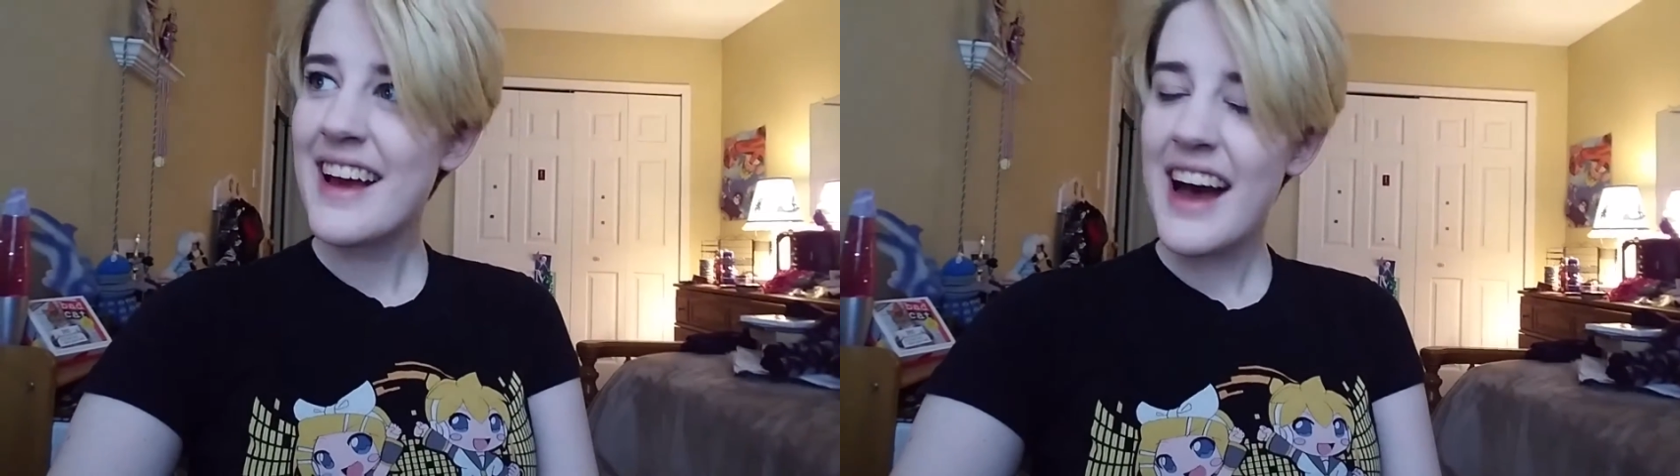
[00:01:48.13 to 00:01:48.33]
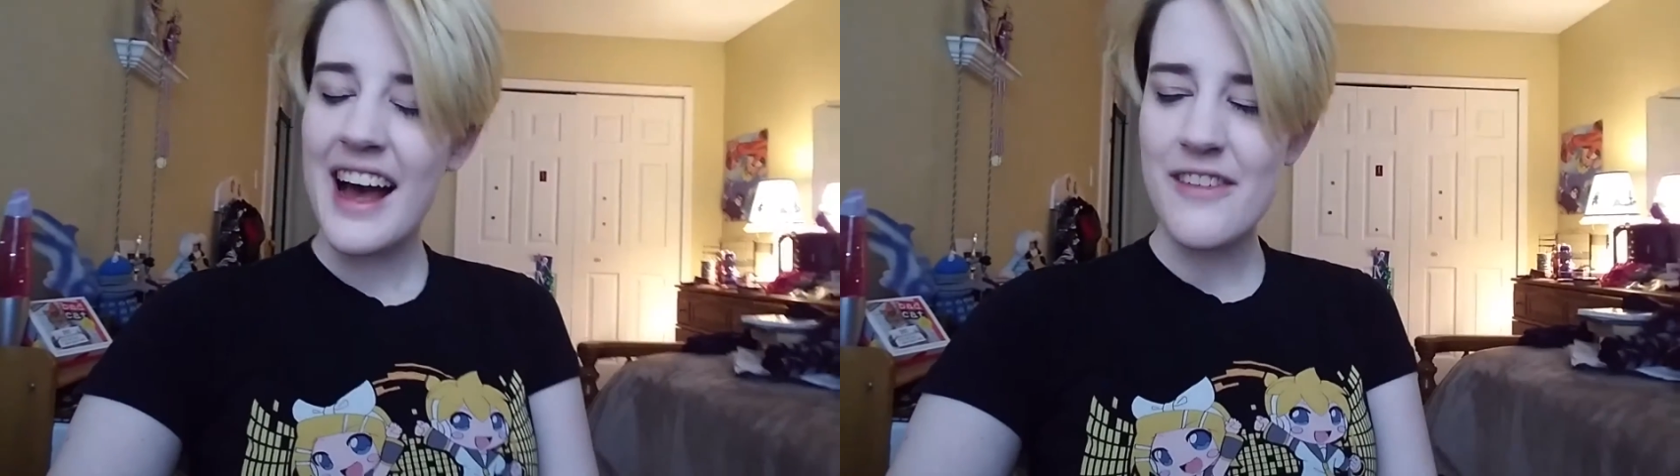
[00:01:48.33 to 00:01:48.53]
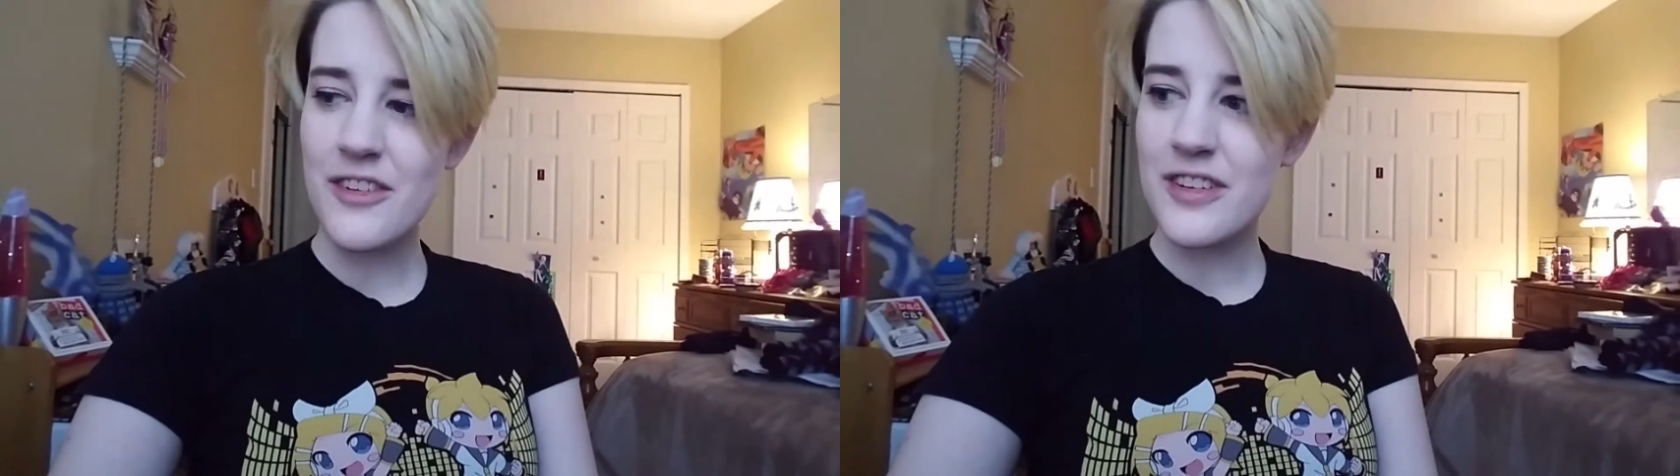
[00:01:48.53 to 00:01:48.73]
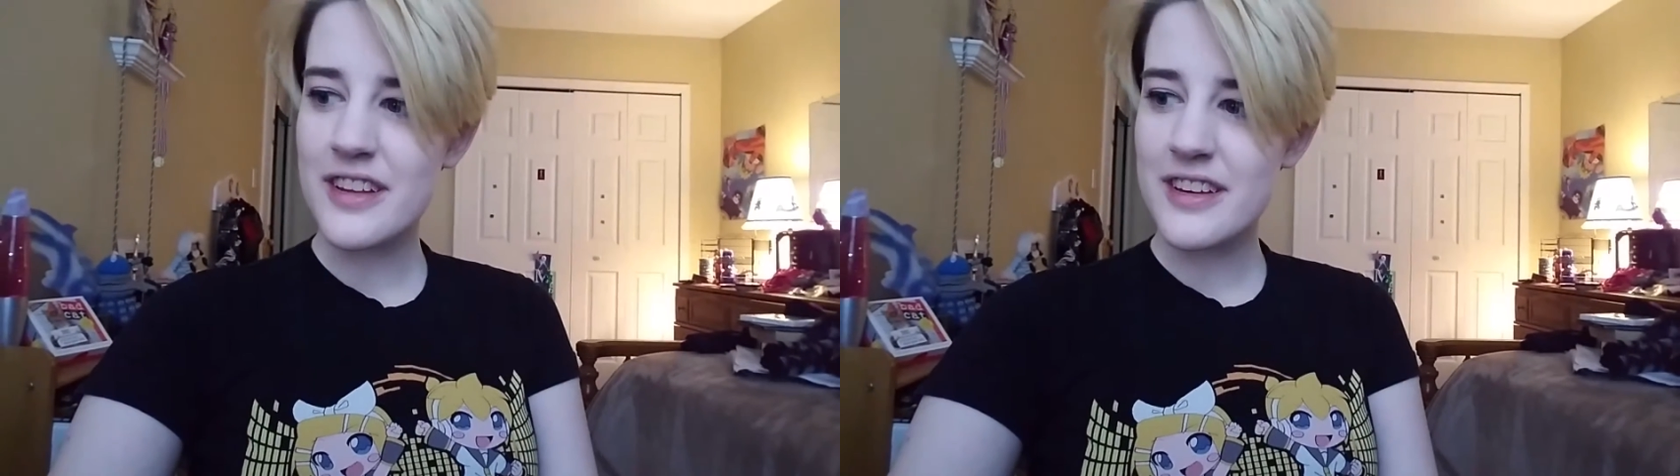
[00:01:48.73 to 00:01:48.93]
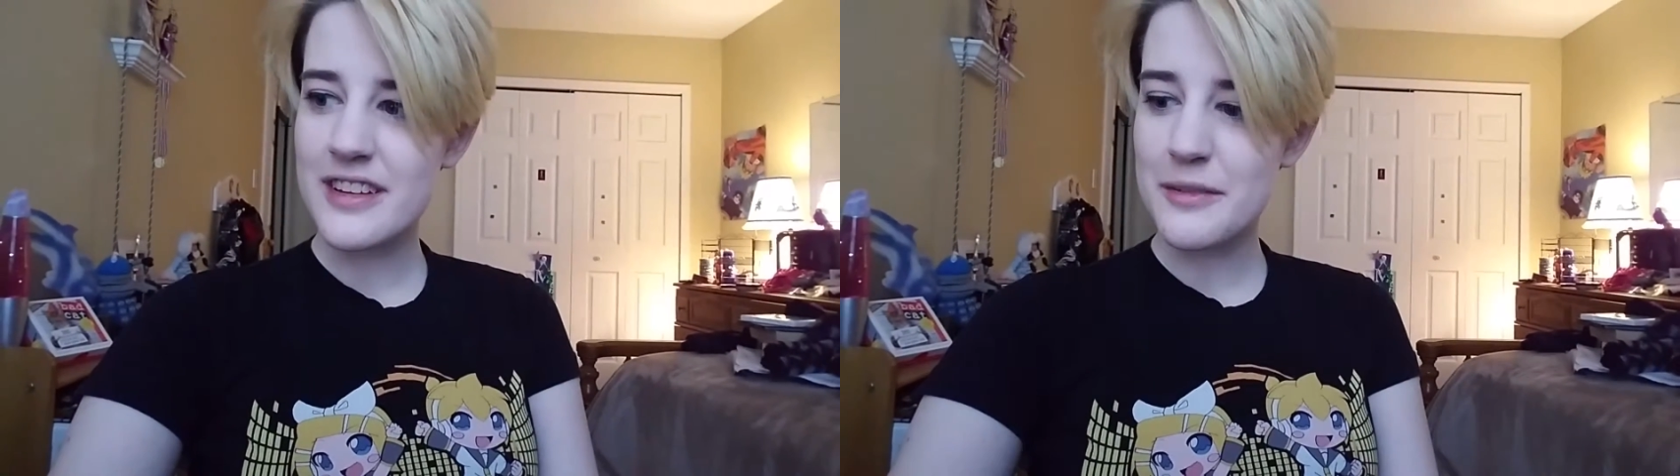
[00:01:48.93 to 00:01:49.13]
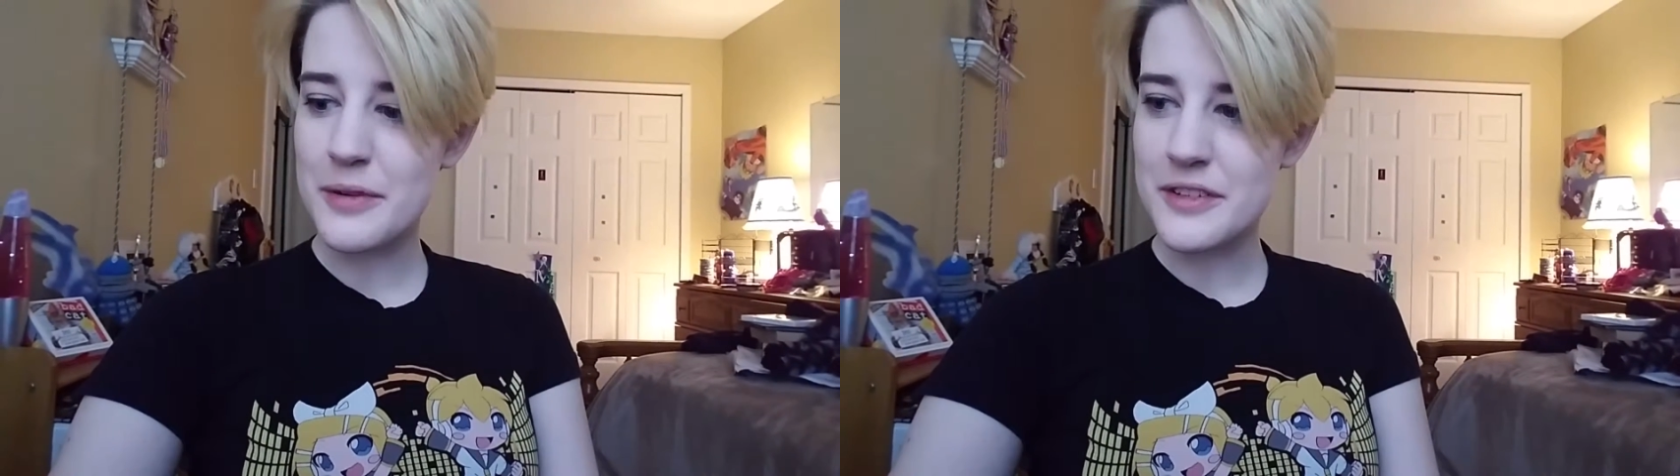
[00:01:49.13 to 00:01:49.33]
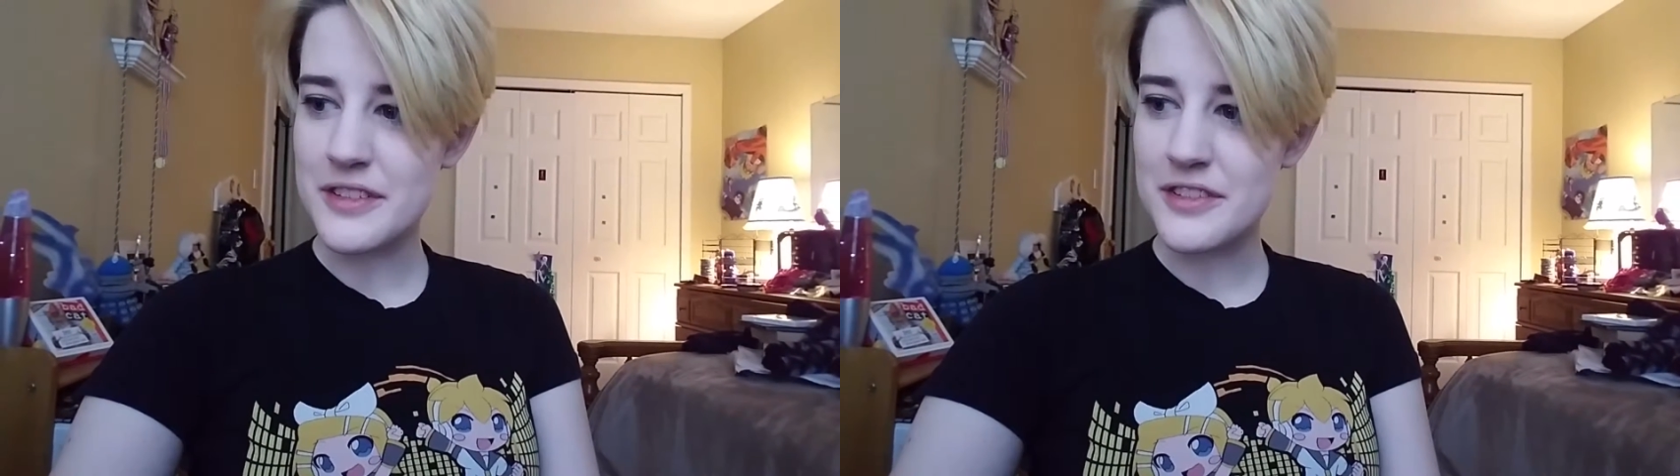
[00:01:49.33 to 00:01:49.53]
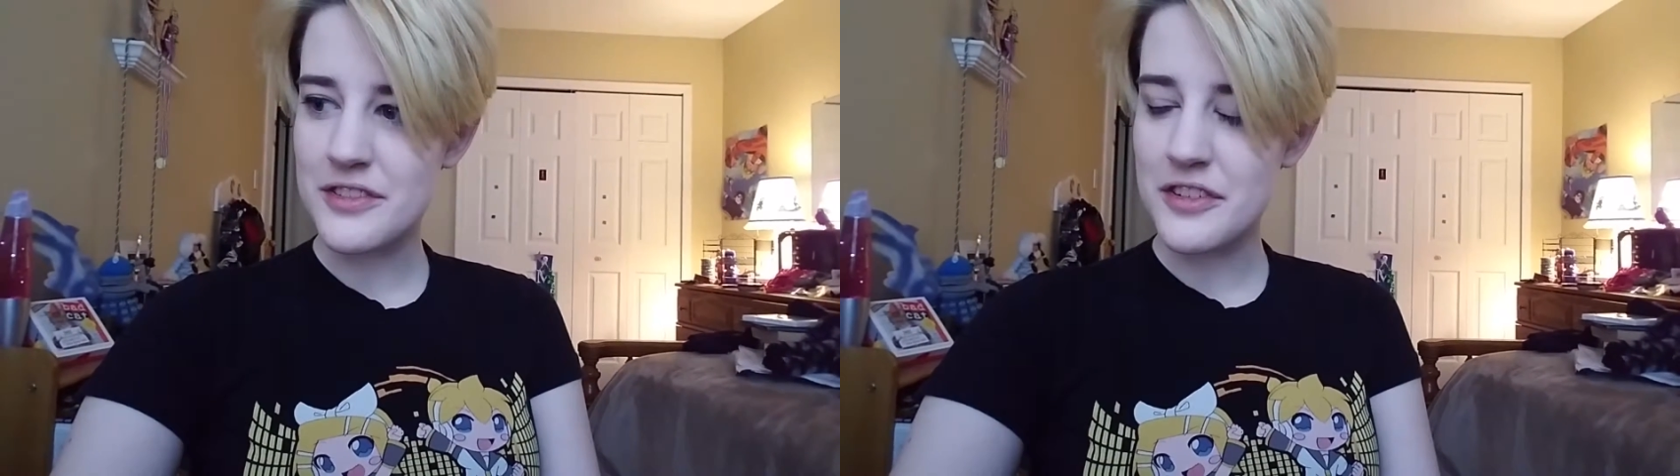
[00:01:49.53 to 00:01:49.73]
I have a really good ear
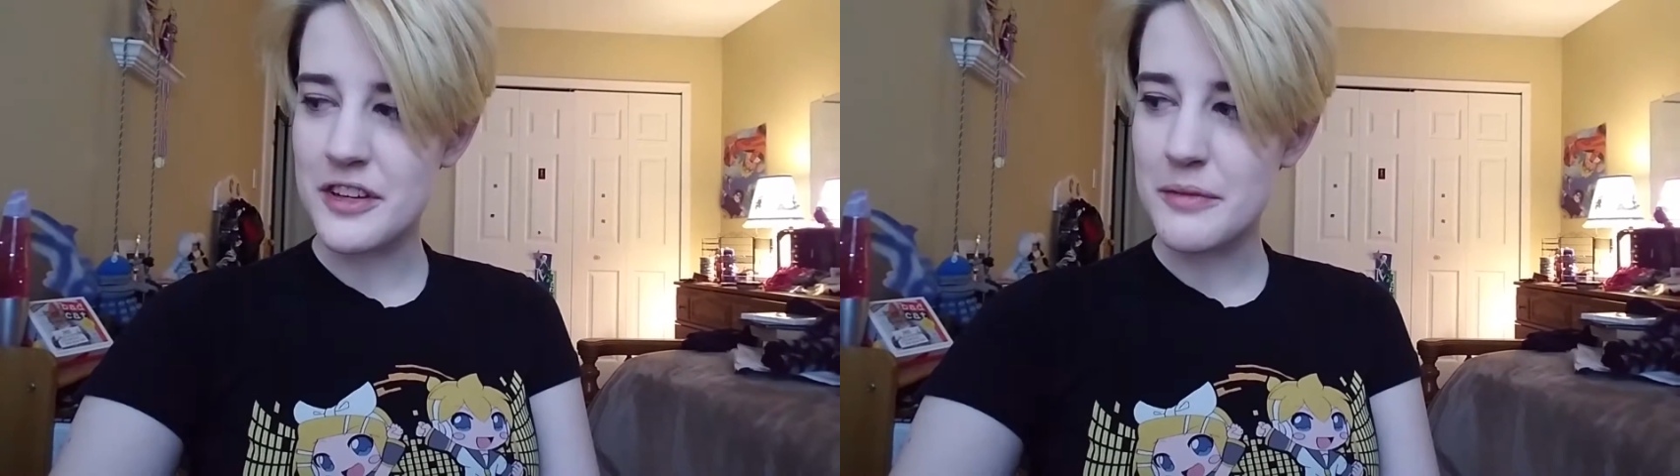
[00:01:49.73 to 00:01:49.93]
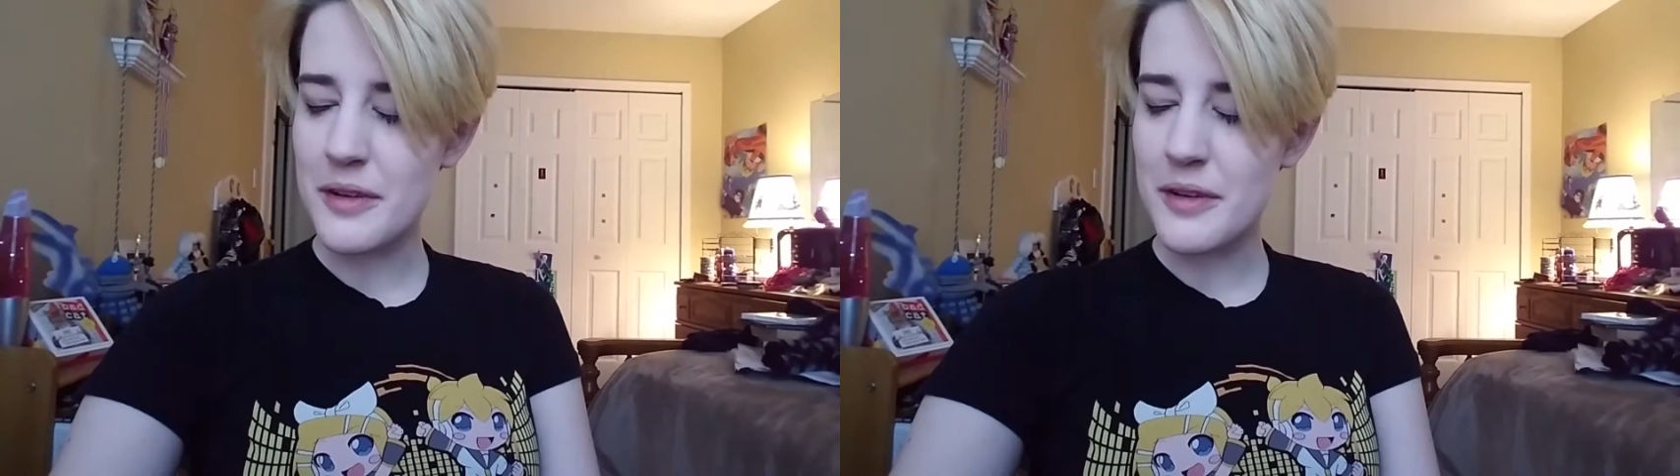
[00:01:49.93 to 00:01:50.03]
piercing scream.